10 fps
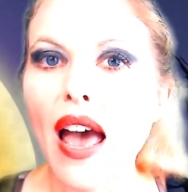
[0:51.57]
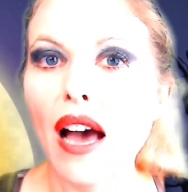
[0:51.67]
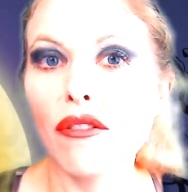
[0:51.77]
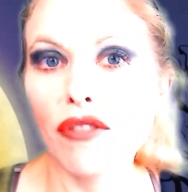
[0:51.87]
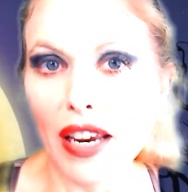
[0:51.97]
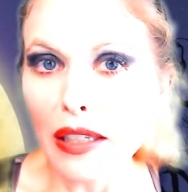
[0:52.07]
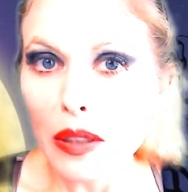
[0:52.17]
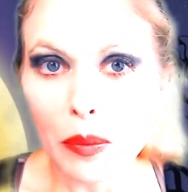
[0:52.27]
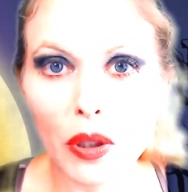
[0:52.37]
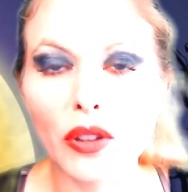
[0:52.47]

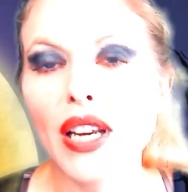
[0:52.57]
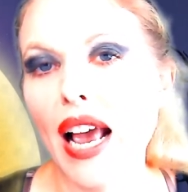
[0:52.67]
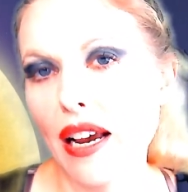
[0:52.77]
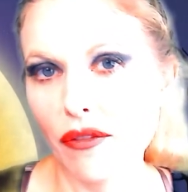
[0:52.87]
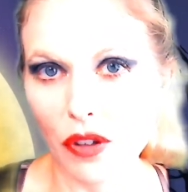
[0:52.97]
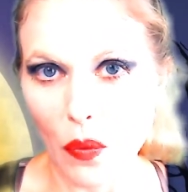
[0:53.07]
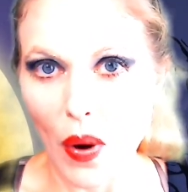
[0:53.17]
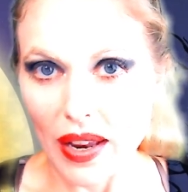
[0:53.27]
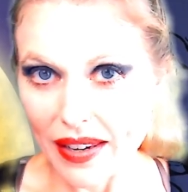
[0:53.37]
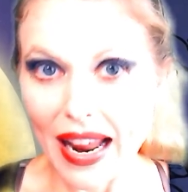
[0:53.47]
available to
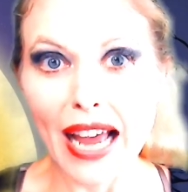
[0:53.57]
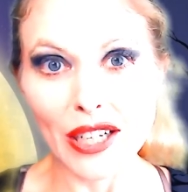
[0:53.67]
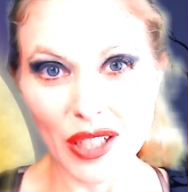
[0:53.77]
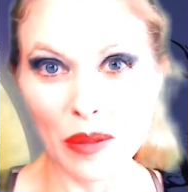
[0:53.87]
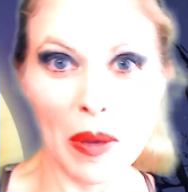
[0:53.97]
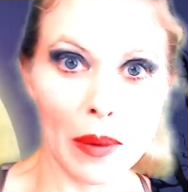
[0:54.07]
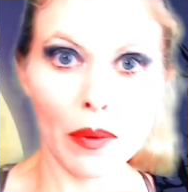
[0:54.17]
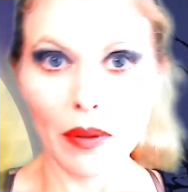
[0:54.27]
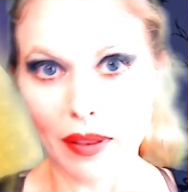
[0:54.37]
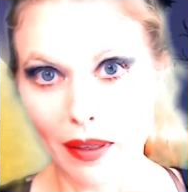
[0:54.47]
everyone, not just
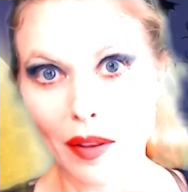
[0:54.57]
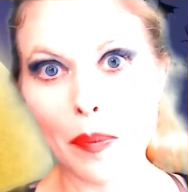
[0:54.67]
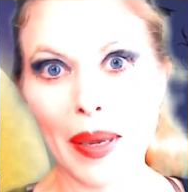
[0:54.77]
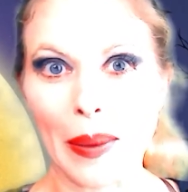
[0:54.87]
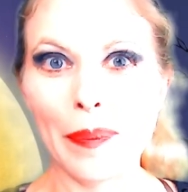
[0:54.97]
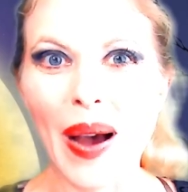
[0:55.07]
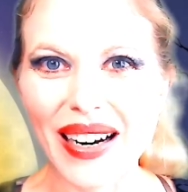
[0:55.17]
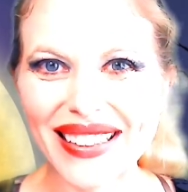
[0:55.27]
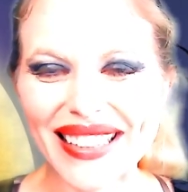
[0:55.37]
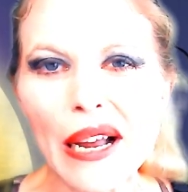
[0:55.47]
people with all the big
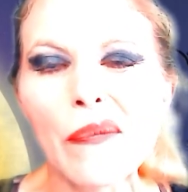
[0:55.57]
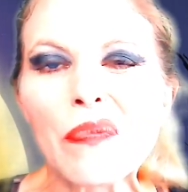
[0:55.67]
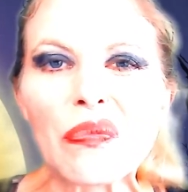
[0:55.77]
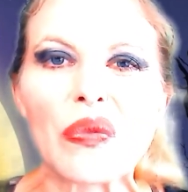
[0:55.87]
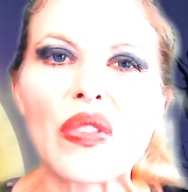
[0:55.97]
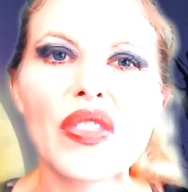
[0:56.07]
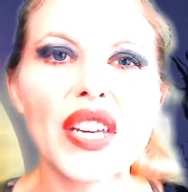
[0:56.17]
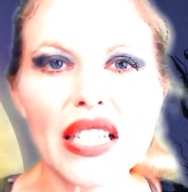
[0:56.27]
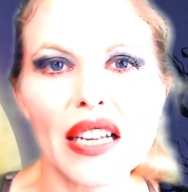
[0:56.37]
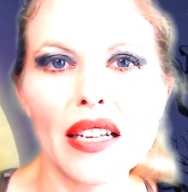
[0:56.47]
bucks.
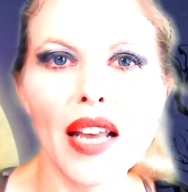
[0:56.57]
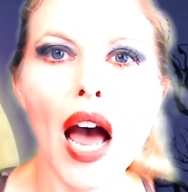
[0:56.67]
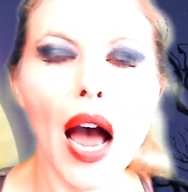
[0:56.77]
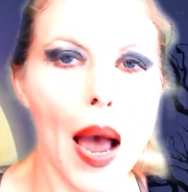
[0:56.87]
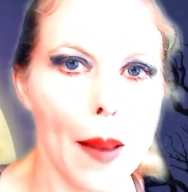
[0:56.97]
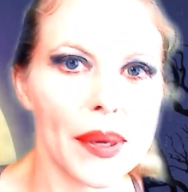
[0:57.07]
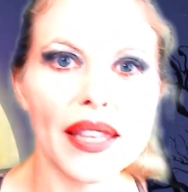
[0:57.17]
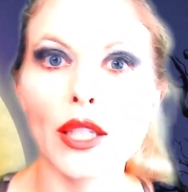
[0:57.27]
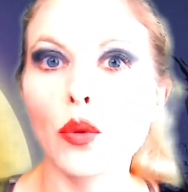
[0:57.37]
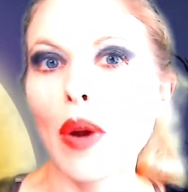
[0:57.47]
This is a hobby
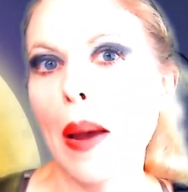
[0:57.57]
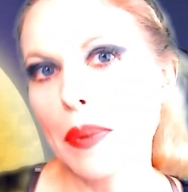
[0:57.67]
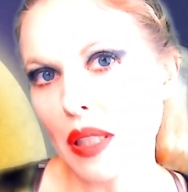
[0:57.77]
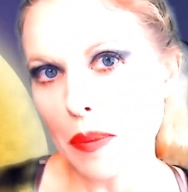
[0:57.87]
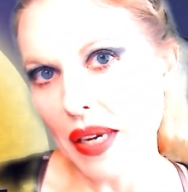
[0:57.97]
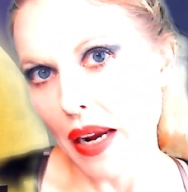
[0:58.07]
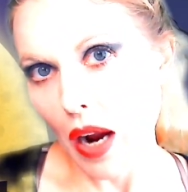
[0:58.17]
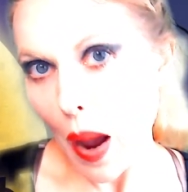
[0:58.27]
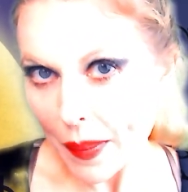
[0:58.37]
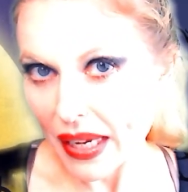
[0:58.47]
that's rapidly
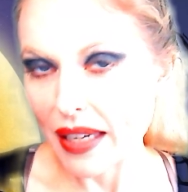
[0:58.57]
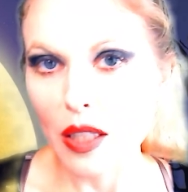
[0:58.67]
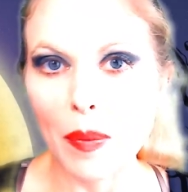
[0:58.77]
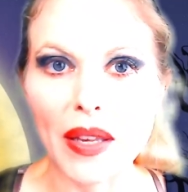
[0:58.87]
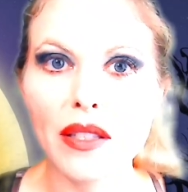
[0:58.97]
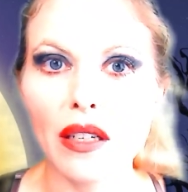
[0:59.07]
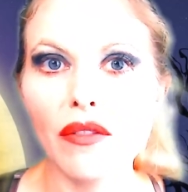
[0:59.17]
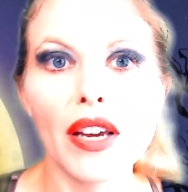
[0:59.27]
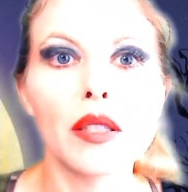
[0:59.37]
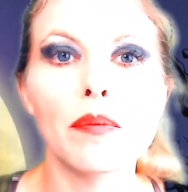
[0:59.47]
becoming expensive,
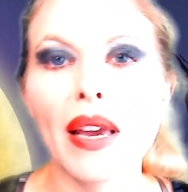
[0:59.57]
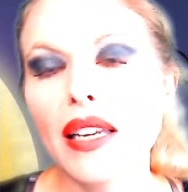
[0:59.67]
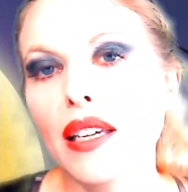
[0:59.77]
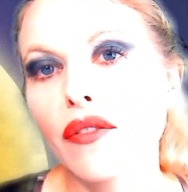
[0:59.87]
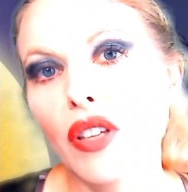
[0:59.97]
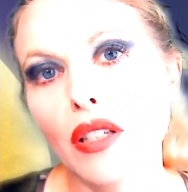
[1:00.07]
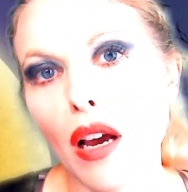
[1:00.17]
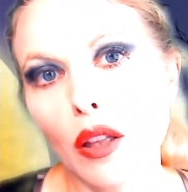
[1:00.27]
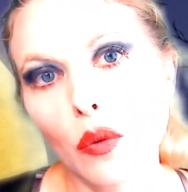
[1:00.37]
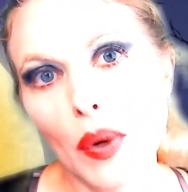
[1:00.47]
as many of these
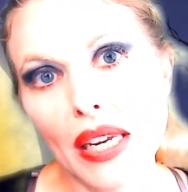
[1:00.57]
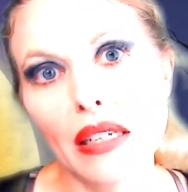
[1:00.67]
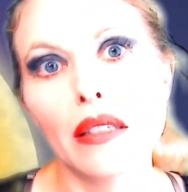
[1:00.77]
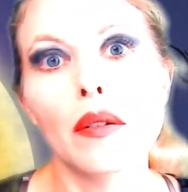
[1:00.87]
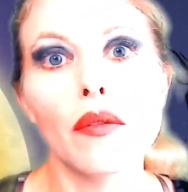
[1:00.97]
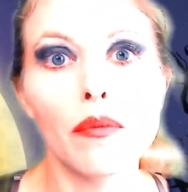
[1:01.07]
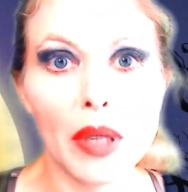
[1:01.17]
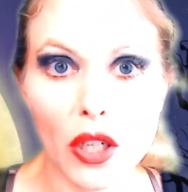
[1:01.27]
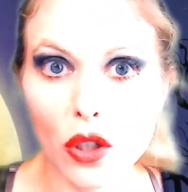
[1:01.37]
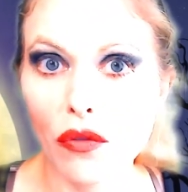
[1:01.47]
Halloween
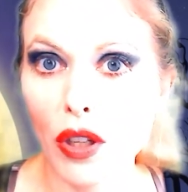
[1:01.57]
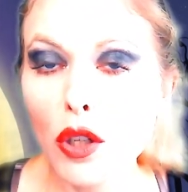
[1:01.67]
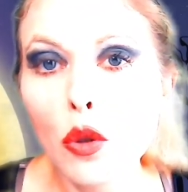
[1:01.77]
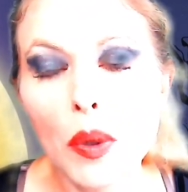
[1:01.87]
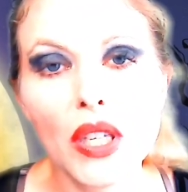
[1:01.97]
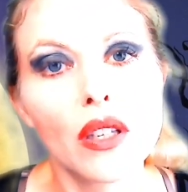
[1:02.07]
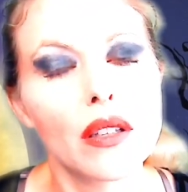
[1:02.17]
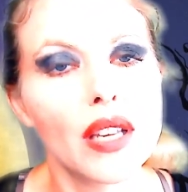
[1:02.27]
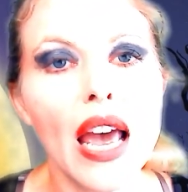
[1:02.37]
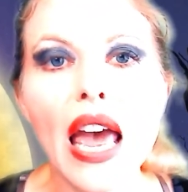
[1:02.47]
miniature village
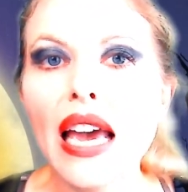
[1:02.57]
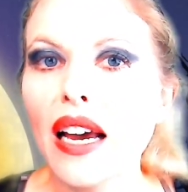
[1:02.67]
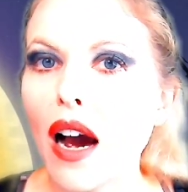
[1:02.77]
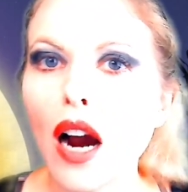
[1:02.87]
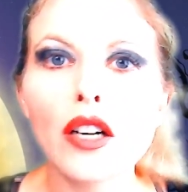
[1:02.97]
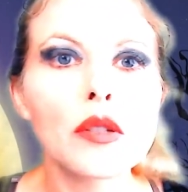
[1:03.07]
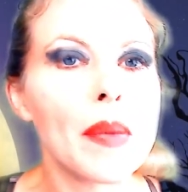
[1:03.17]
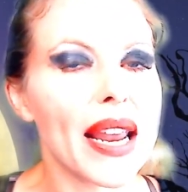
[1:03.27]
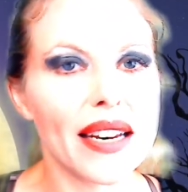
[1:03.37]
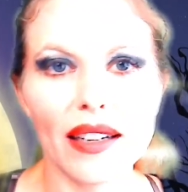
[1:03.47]
pieces aren't
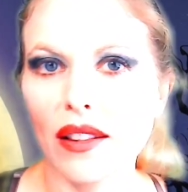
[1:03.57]
made in